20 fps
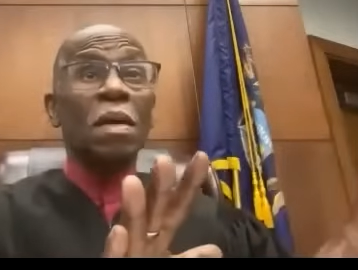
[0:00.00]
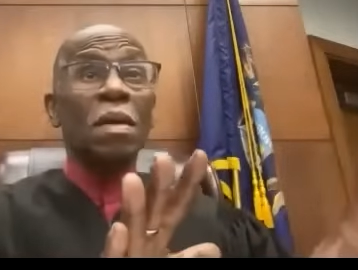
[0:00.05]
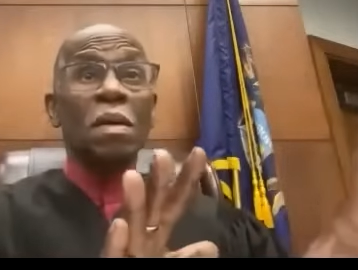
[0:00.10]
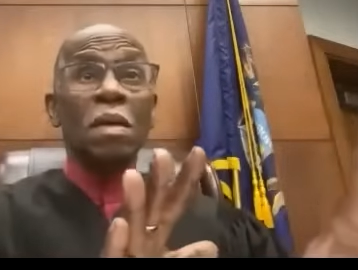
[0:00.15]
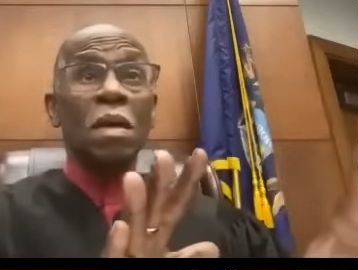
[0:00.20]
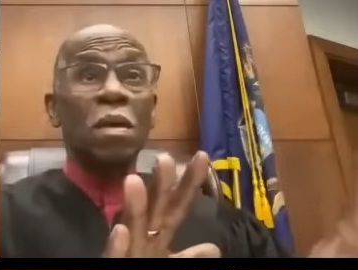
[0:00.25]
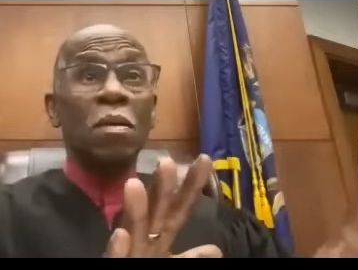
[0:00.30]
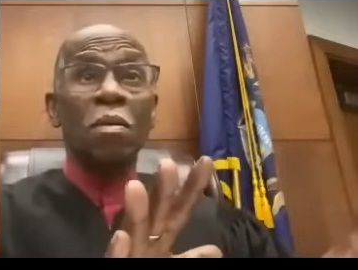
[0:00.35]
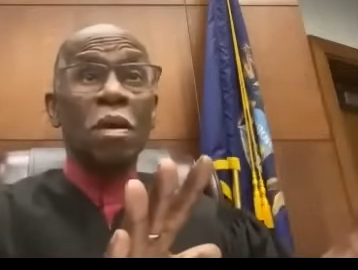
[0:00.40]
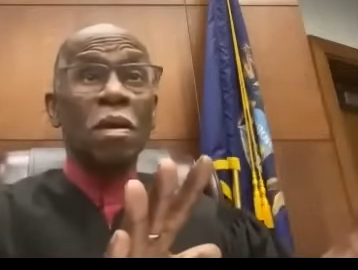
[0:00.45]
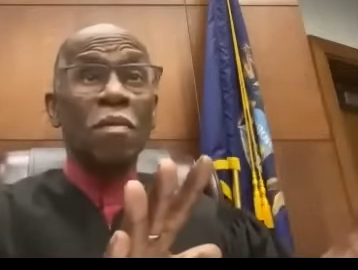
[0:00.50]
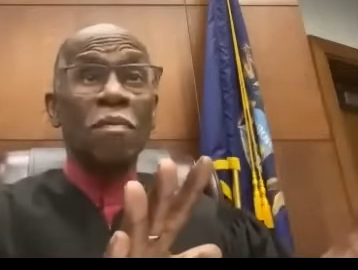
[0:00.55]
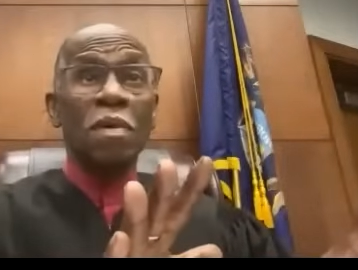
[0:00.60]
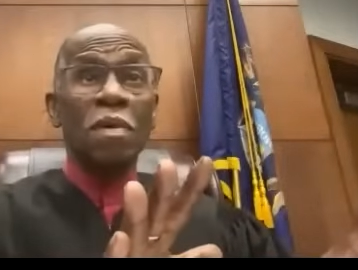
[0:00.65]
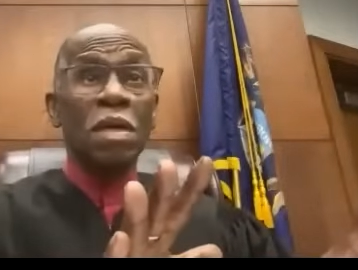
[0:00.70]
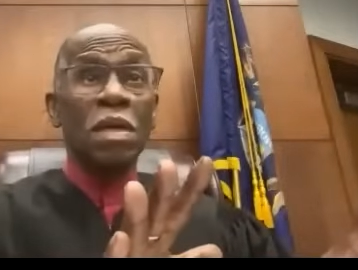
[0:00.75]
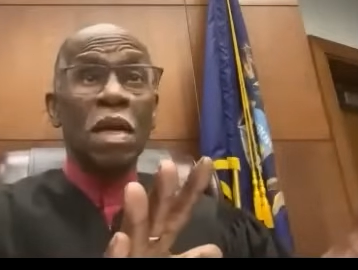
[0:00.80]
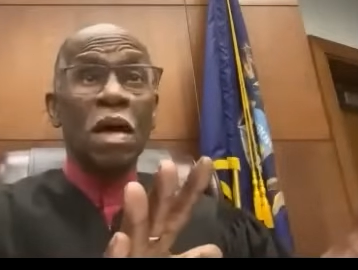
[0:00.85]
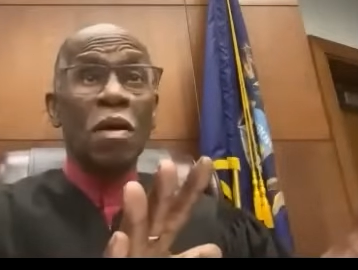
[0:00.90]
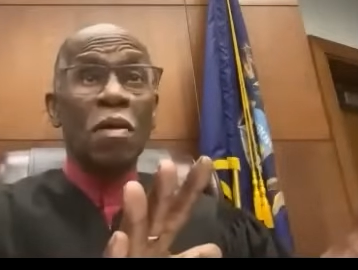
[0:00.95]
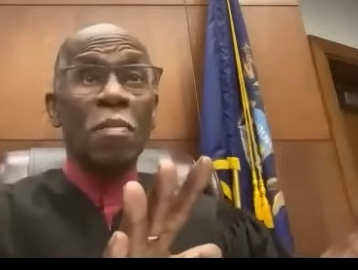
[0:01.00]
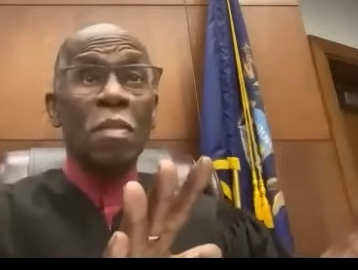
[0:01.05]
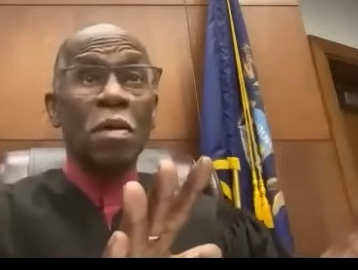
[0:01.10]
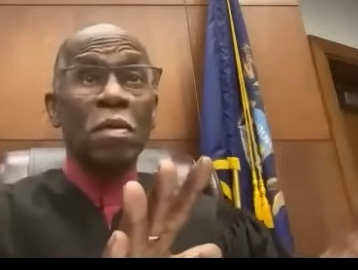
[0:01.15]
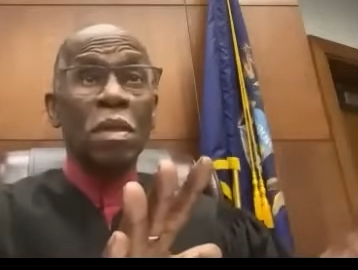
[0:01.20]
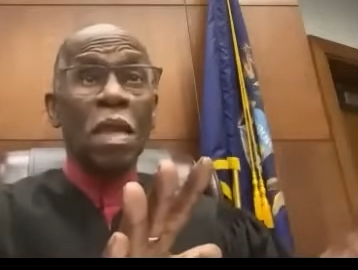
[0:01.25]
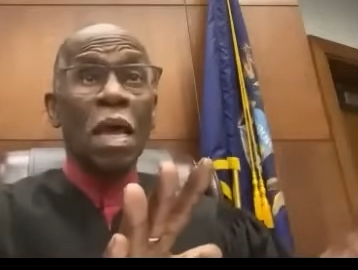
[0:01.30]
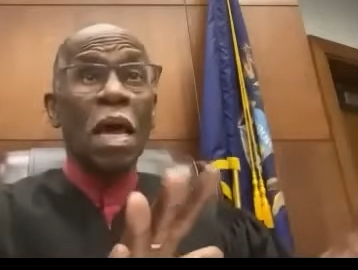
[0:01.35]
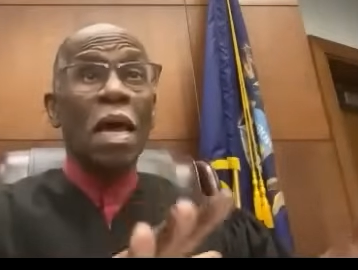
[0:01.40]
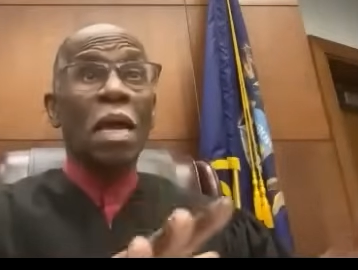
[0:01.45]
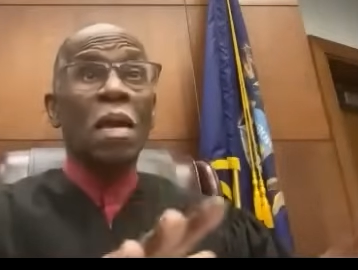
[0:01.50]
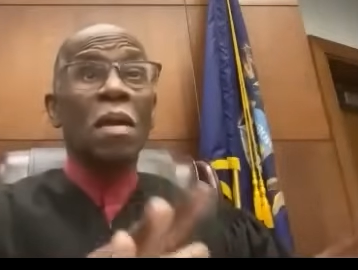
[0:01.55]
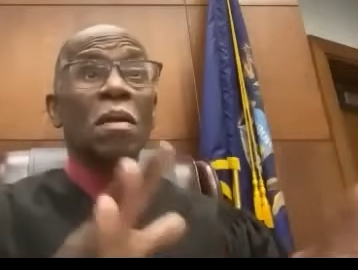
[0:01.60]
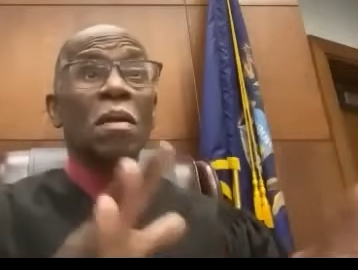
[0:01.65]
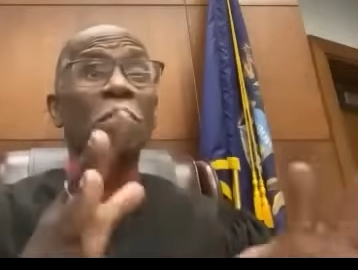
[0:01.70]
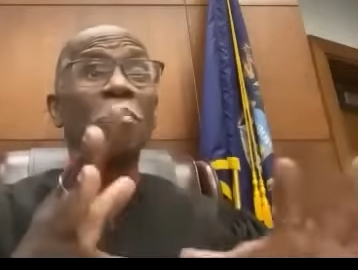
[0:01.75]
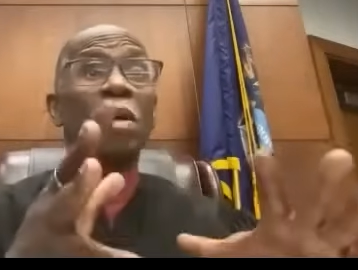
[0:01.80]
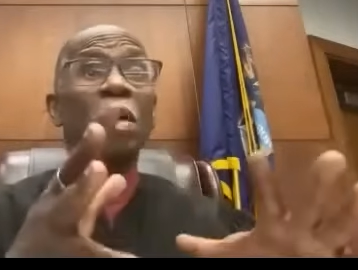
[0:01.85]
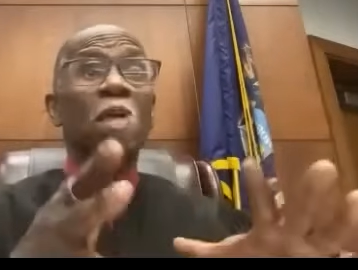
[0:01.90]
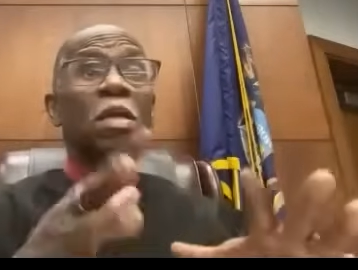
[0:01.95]
I don't have any doubt about that,
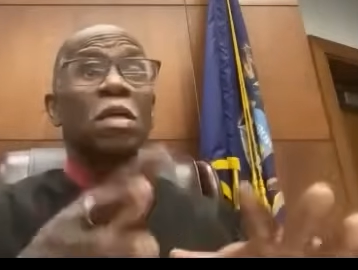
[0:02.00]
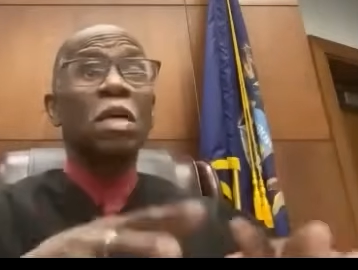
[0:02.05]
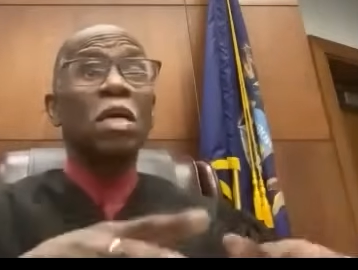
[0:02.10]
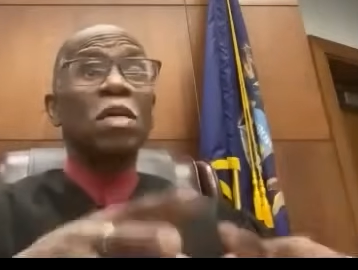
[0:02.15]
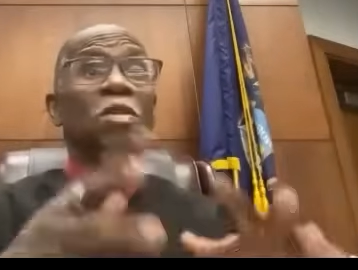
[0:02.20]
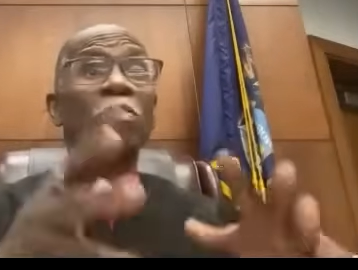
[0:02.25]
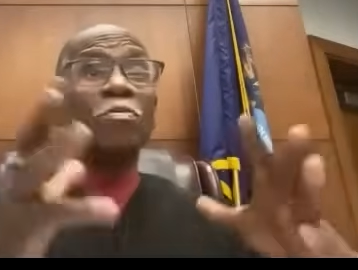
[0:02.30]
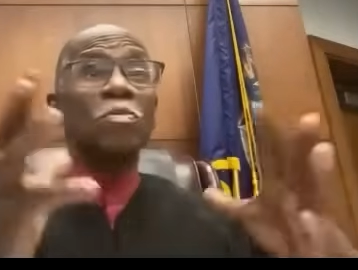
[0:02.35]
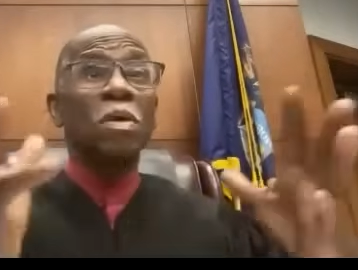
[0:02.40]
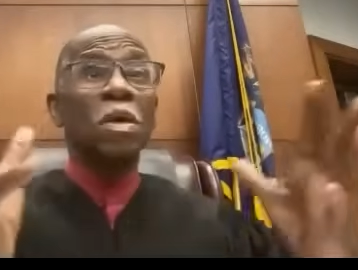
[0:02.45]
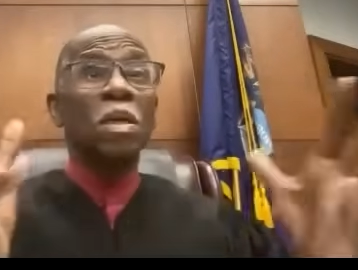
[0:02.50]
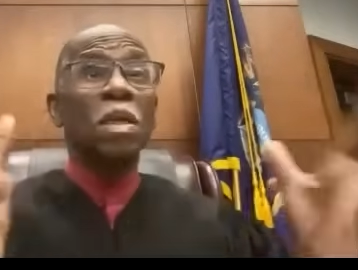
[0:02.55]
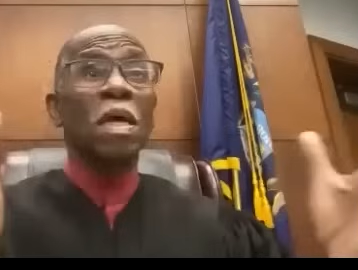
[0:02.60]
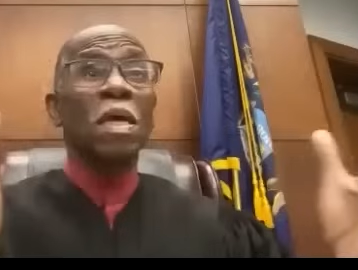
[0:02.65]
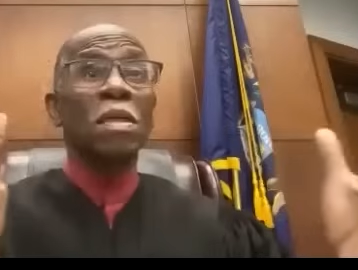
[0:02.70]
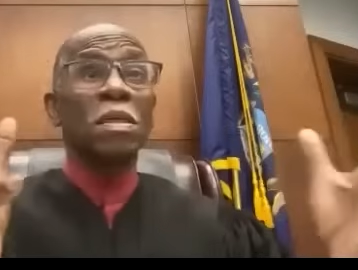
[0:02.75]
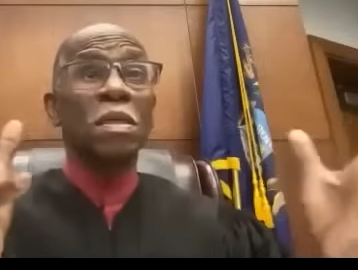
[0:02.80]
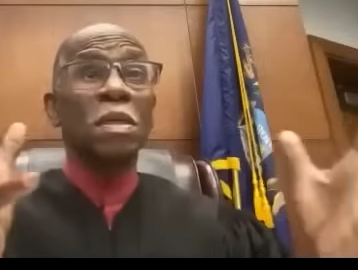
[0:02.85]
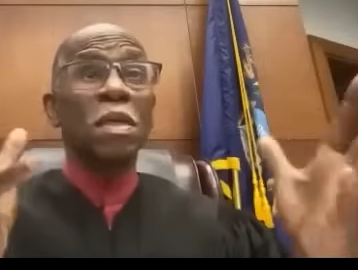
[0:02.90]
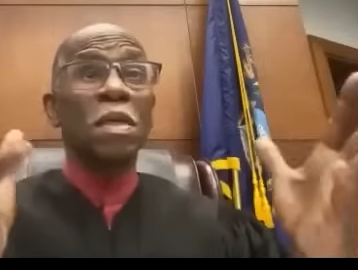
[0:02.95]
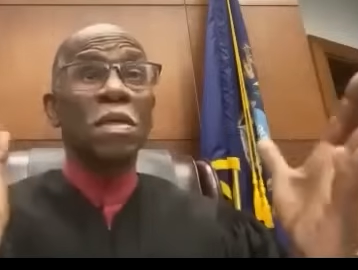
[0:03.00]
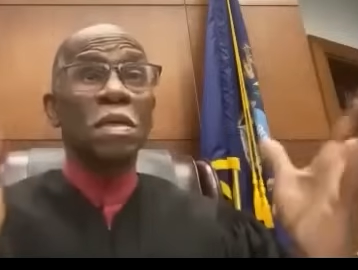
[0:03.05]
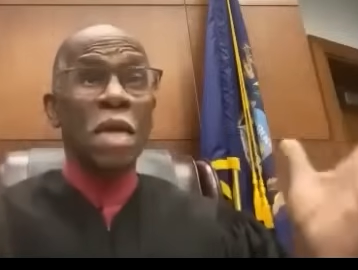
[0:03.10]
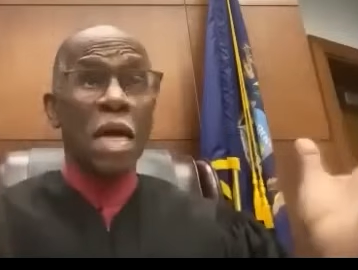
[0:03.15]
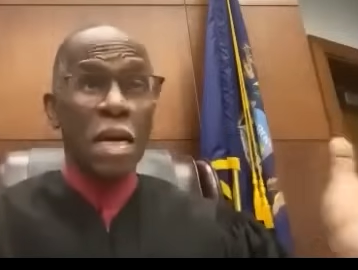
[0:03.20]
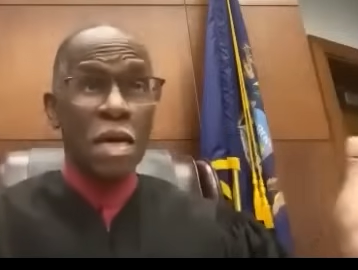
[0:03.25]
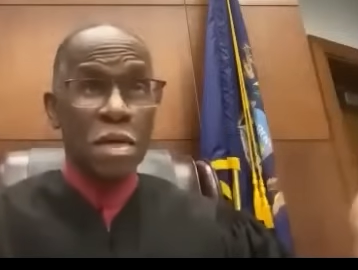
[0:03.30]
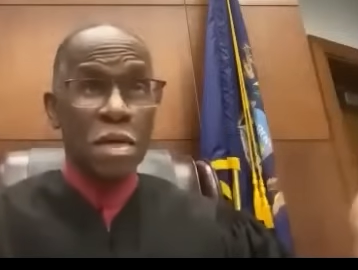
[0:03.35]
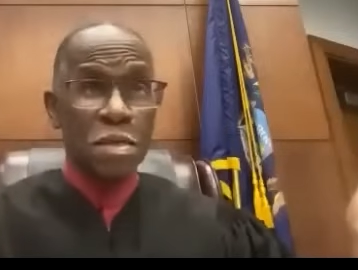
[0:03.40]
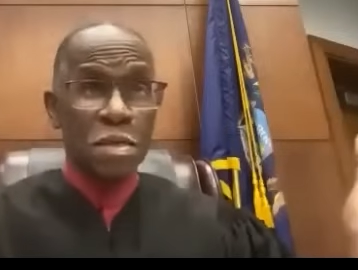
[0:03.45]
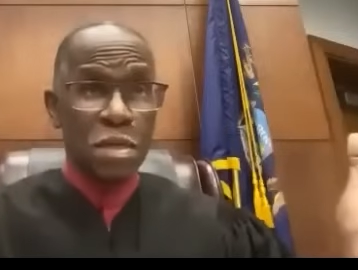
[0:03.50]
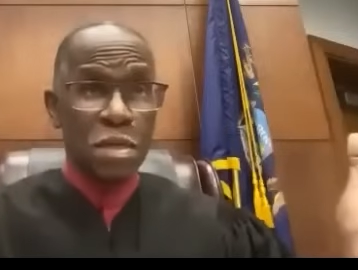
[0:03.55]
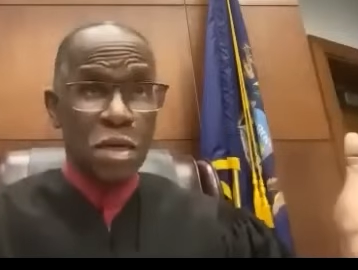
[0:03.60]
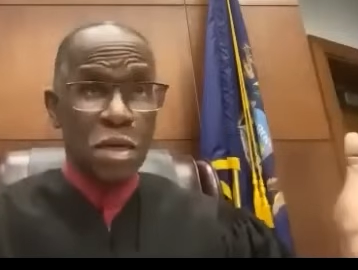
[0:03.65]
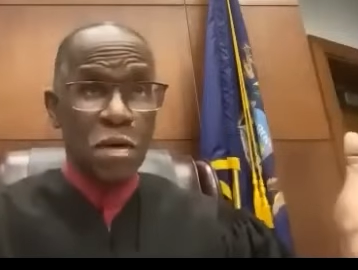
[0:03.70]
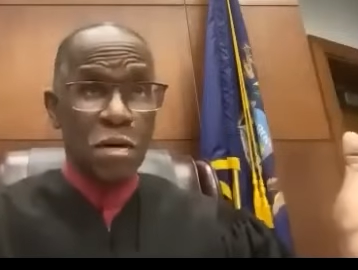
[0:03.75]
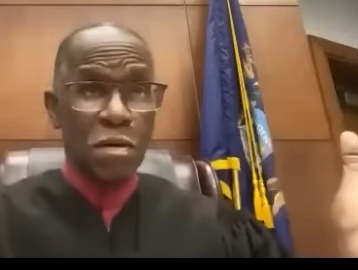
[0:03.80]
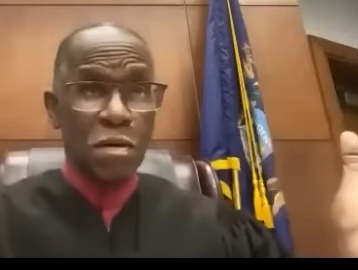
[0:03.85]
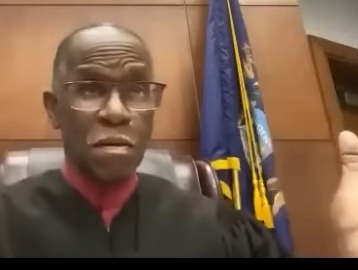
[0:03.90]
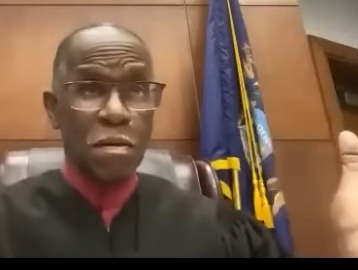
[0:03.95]
but it doesn't relate to the tenancy
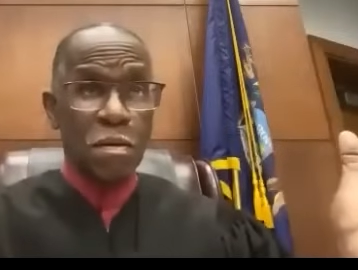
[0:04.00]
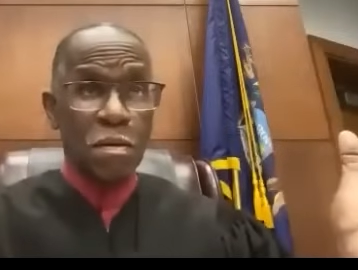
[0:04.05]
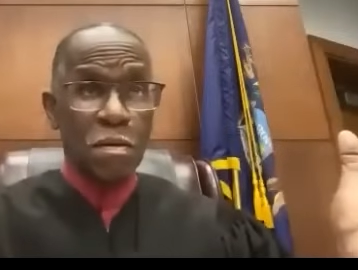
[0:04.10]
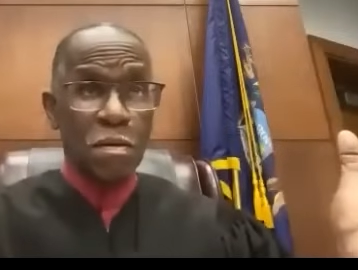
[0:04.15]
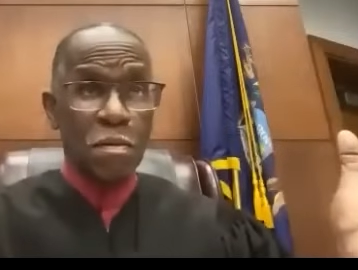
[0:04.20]
here.